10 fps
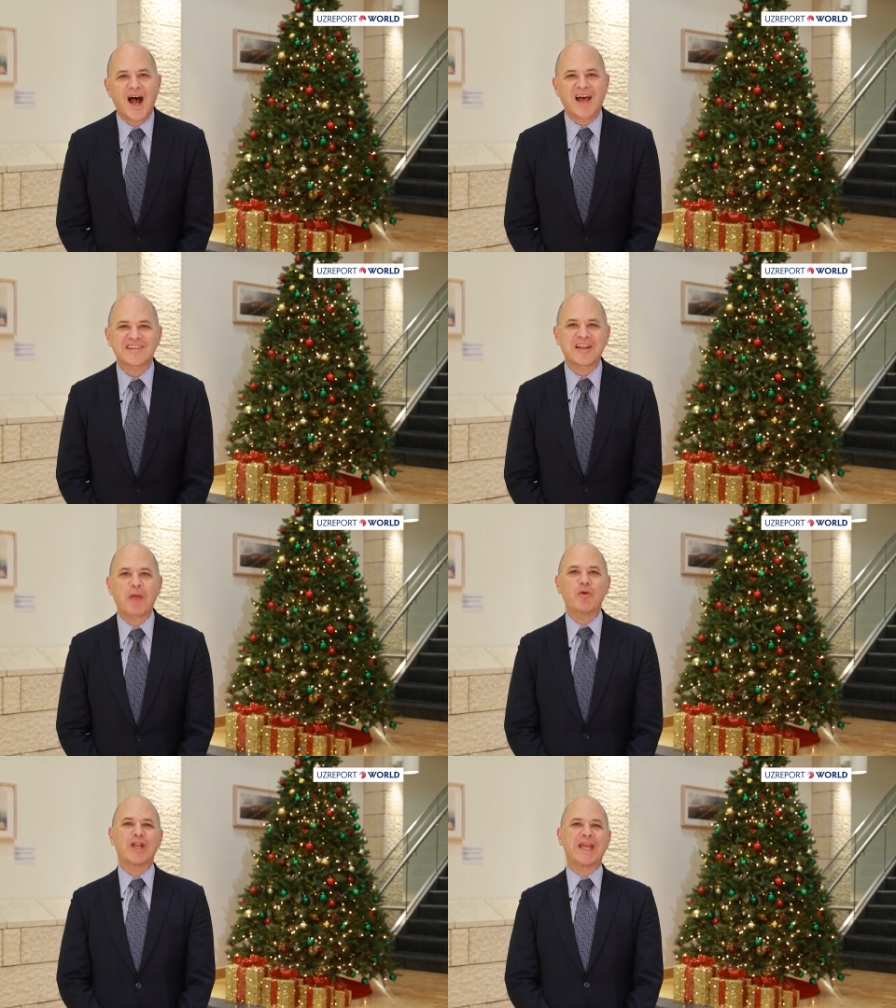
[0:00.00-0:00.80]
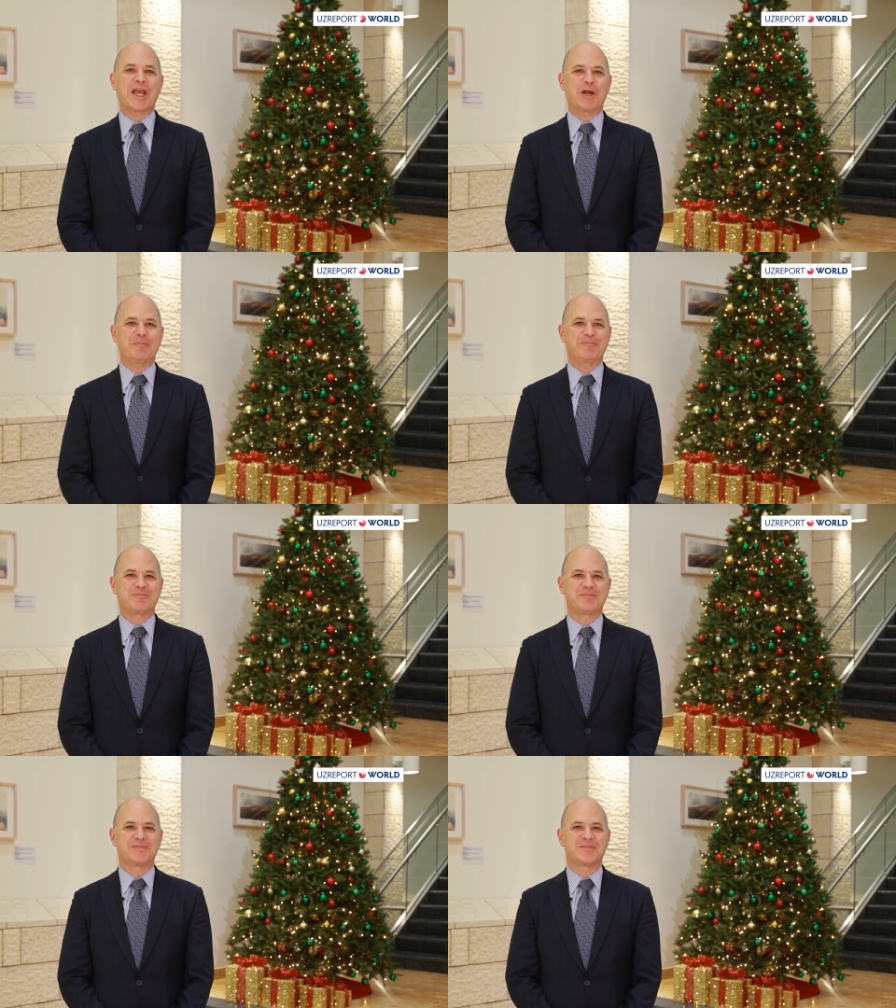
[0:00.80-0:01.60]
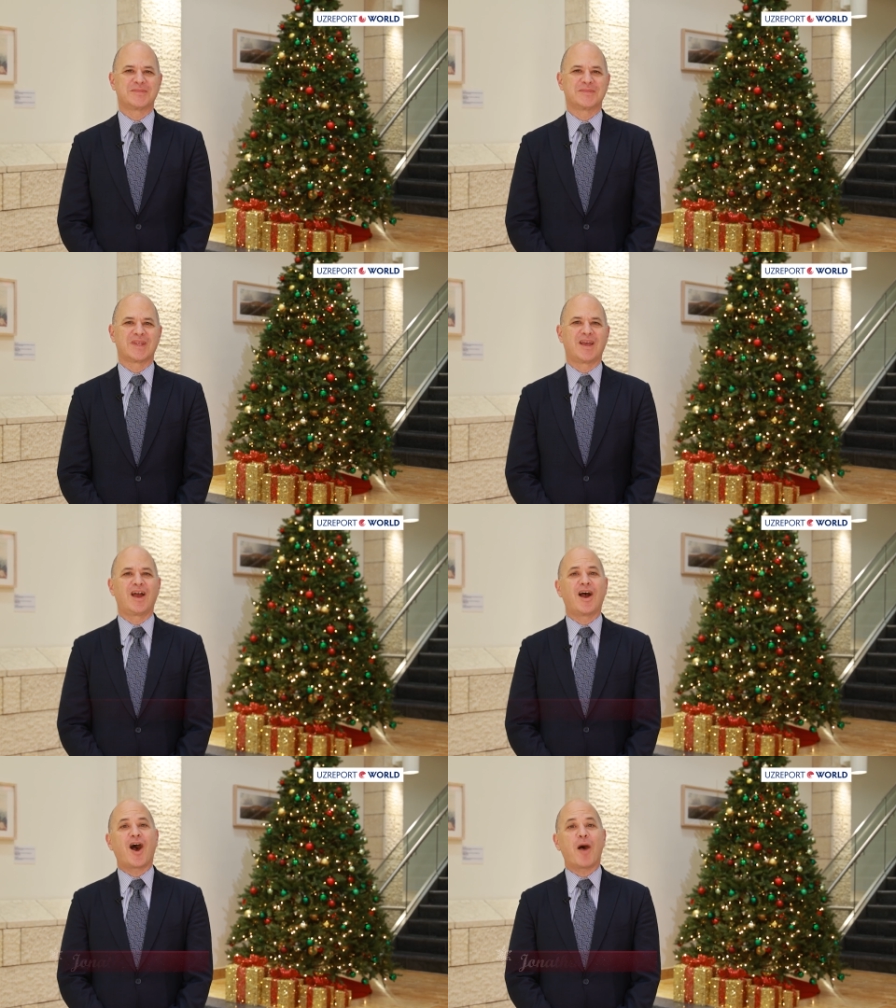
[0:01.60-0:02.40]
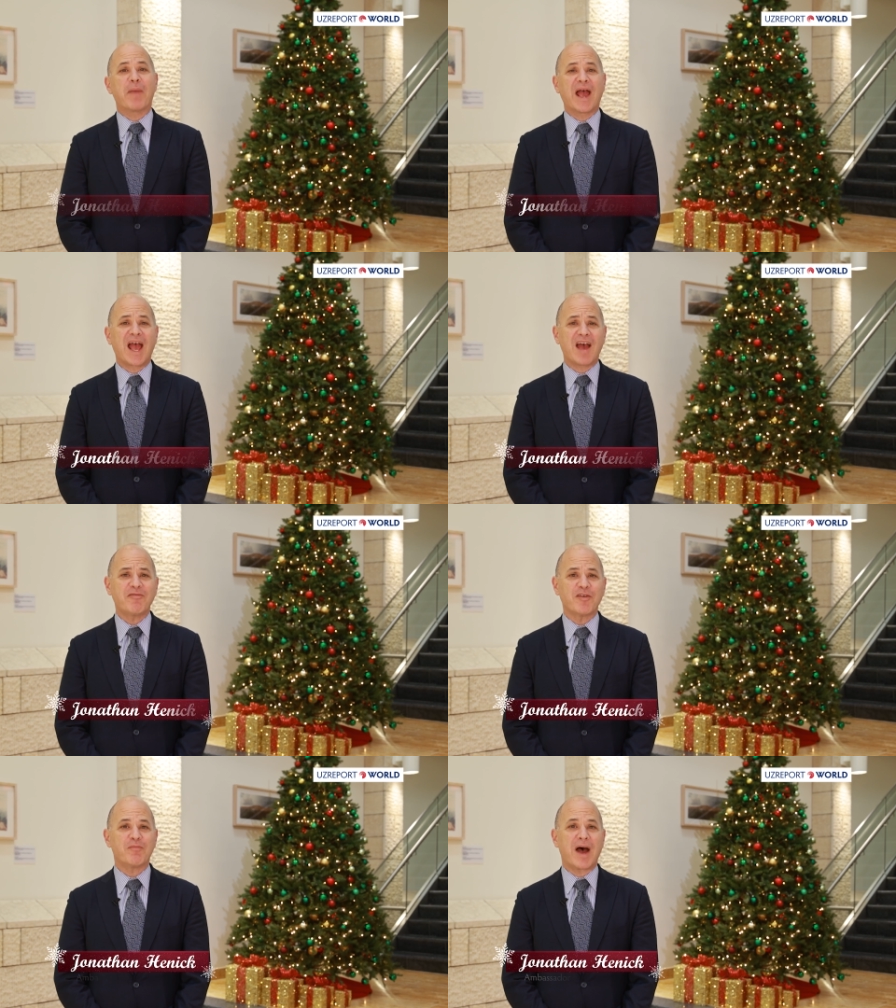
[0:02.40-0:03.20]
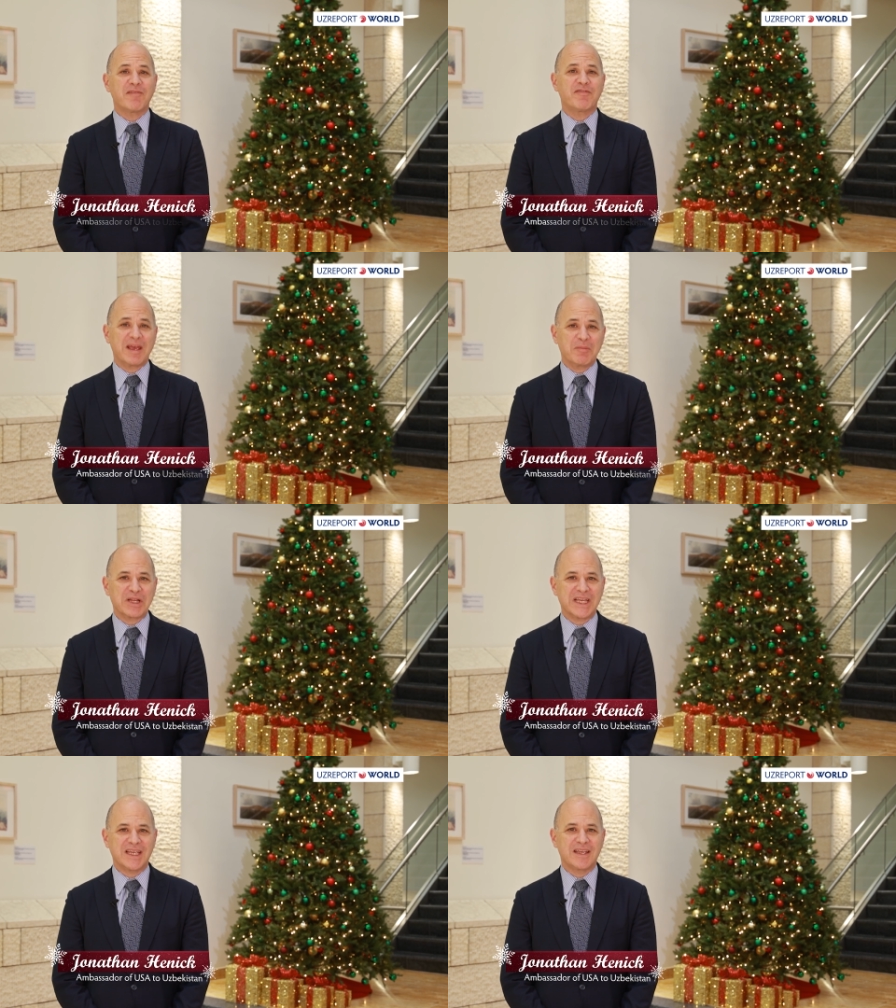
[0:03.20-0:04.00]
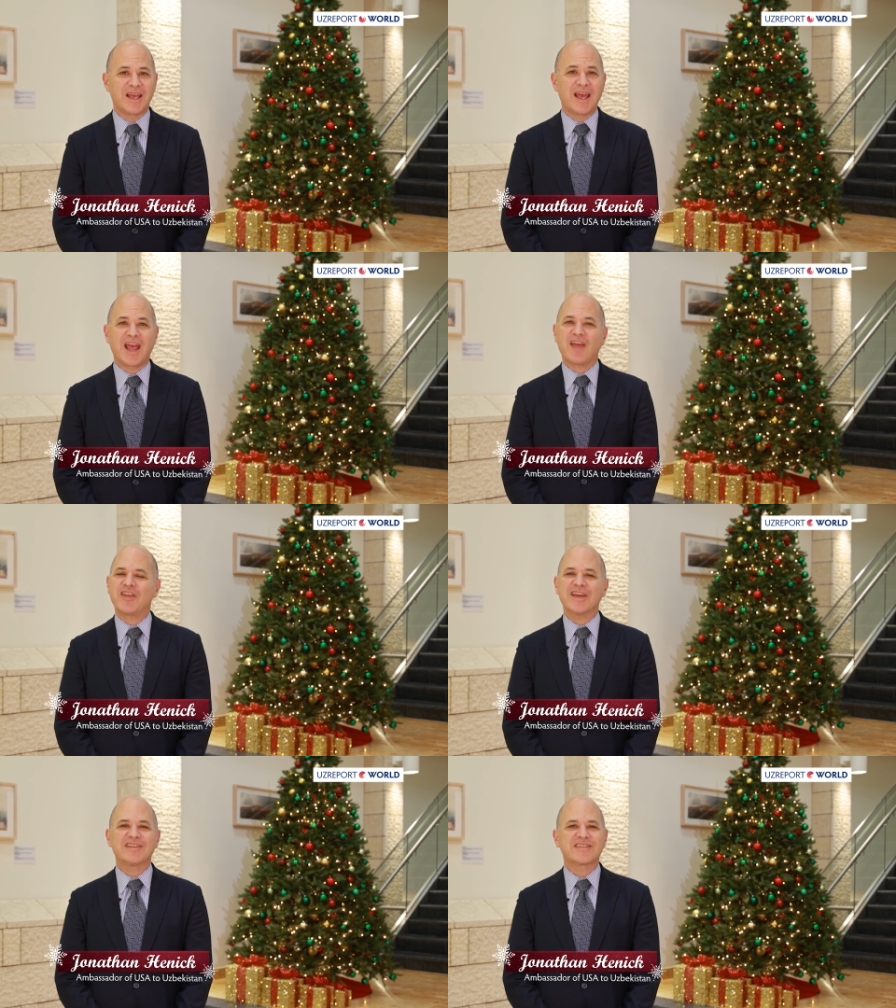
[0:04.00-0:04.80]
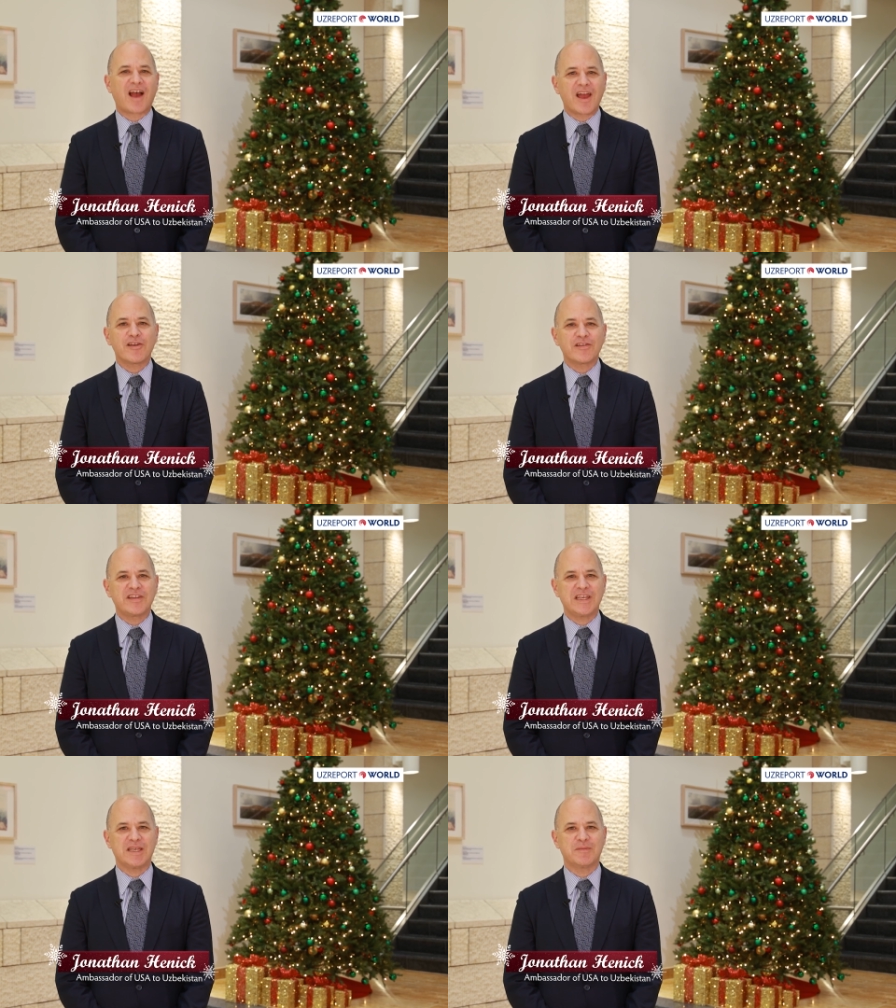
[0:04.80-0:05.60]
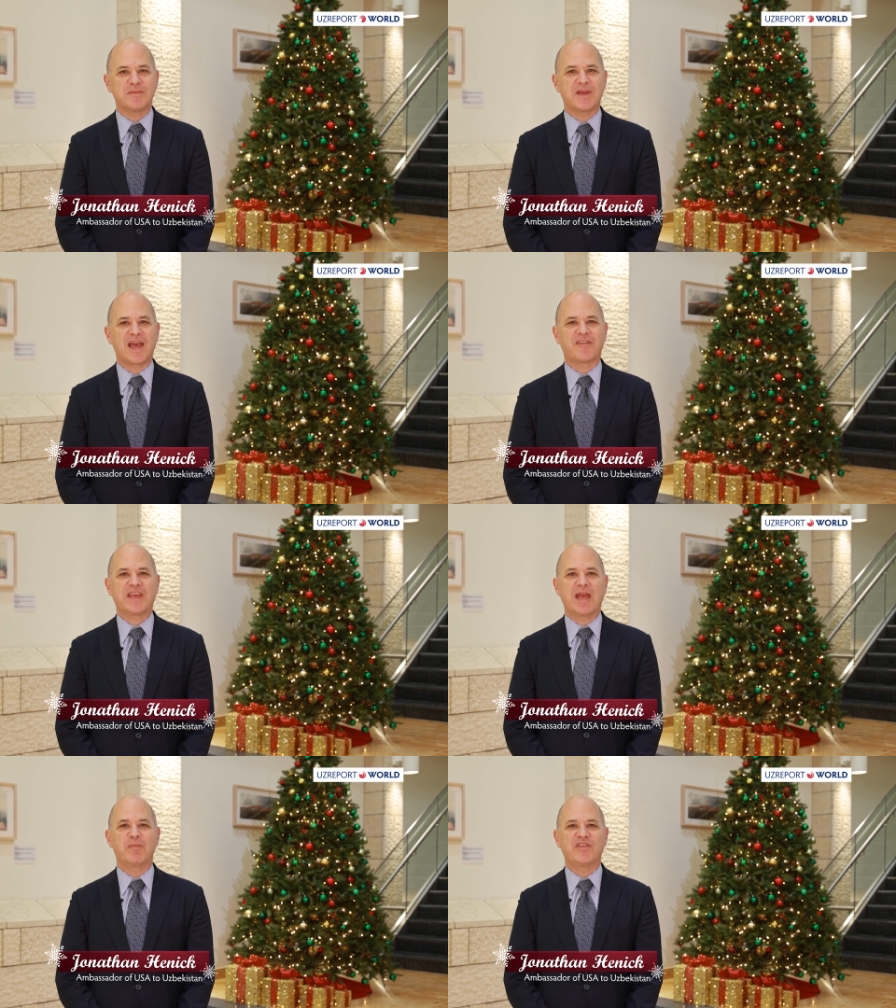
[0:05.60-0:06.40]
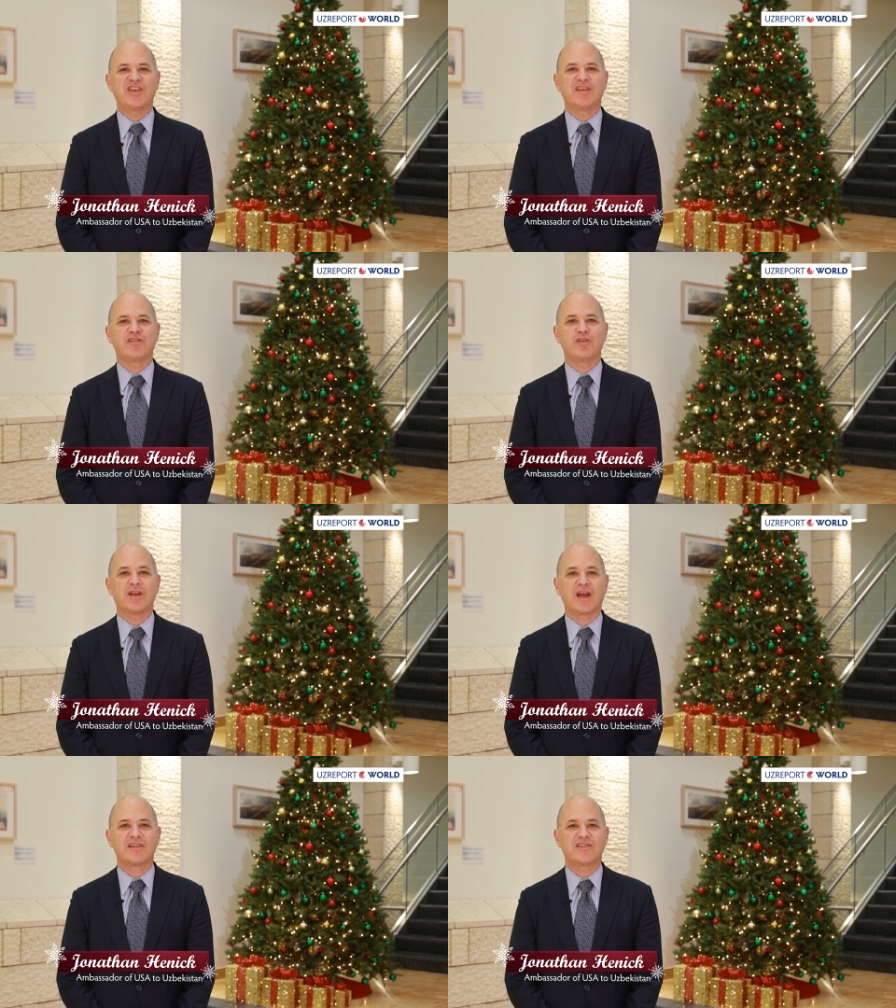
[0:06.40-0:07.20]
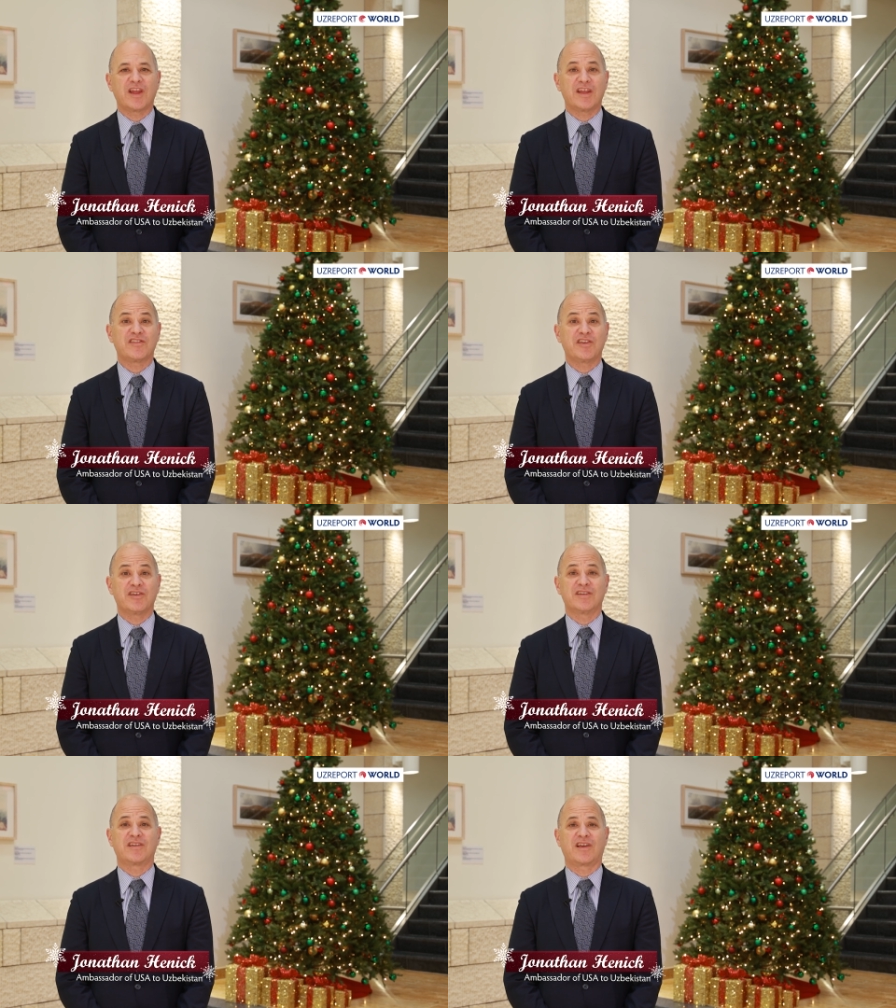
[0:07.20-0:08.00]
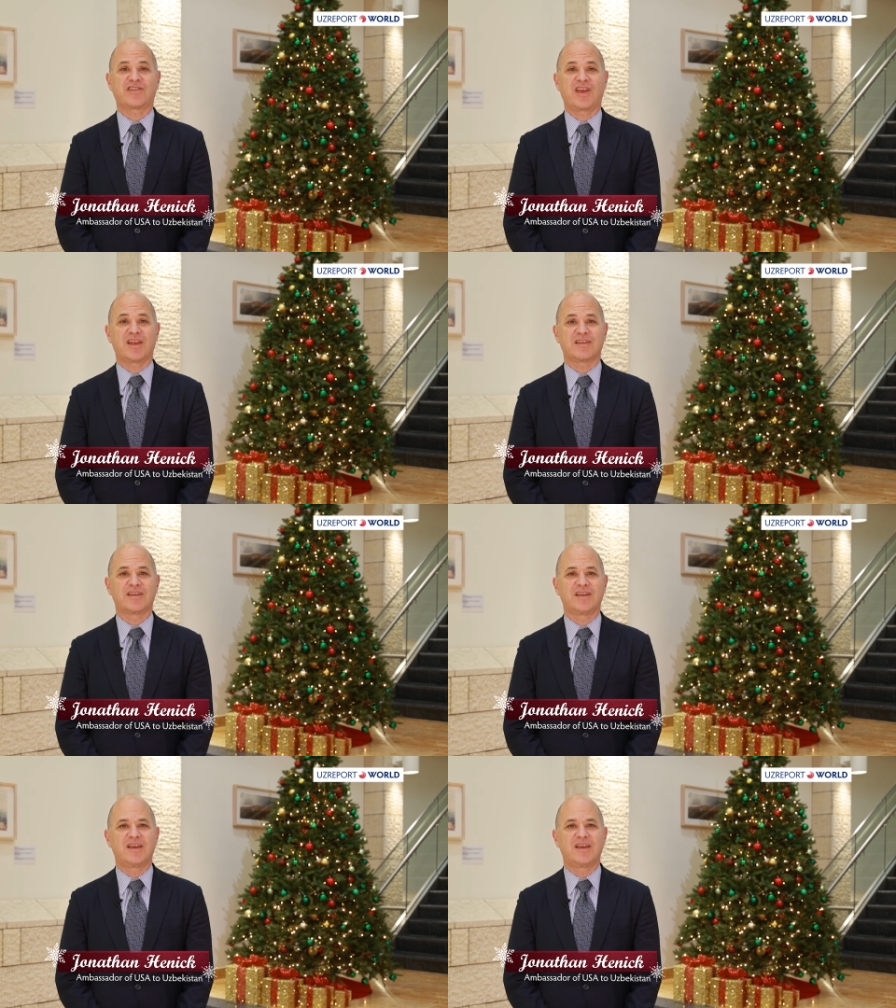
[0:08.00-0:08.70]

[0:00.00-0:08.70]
Assalamu alaikum. On behalf of my family and the entire team at the Embassy of the United States here in Tashkent,